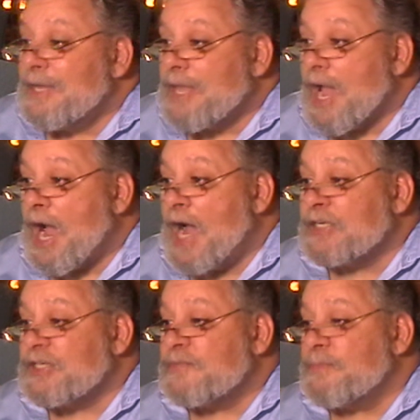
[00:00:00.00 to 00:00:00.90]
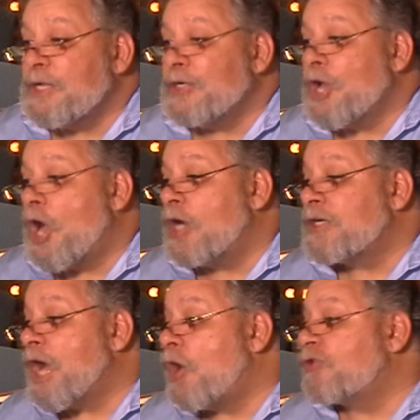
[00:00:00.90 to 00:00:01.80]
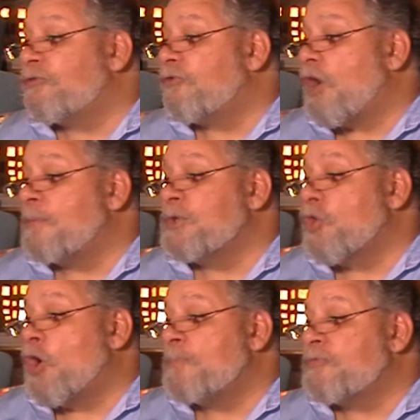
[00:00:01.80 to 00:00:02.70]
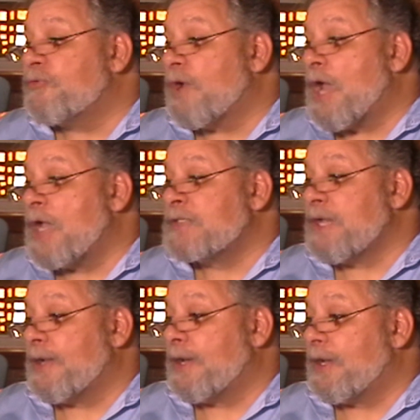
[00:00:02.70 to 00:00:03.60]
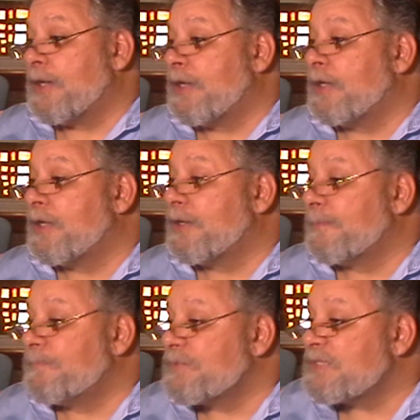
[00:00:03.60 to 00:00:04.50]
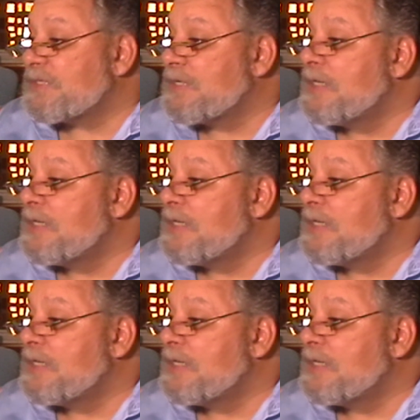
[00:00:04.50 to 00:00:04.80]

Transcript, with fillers: Cast me not out from your presence,